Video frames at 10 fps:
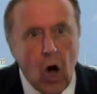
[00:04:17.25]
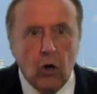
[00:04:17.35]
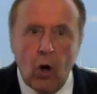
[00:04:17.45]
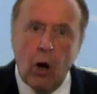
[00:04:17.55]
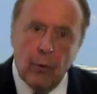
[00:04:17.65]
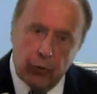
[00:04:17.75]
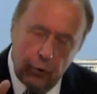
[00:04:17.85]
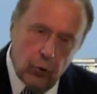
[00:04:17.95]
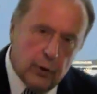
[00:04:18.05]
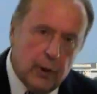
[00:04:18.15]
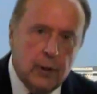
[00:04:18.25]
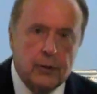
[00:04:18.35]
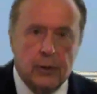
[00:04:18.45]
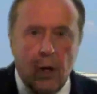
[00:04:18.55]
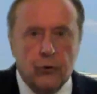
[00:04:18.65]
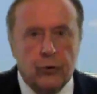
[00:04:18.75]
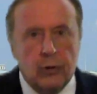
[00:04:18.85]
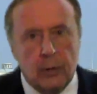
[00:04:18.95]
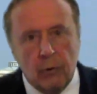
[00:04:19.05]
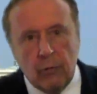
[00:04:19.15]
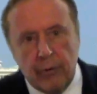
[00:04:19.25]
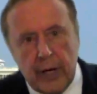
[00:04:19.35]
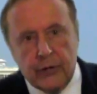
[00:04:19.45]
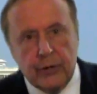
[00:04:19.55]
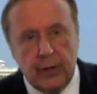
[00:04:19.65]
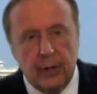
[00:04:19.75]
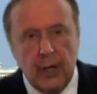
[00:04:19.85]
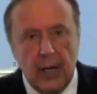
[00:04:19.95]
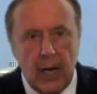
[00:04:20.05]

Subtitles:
along with unions and ultra-liberal rich and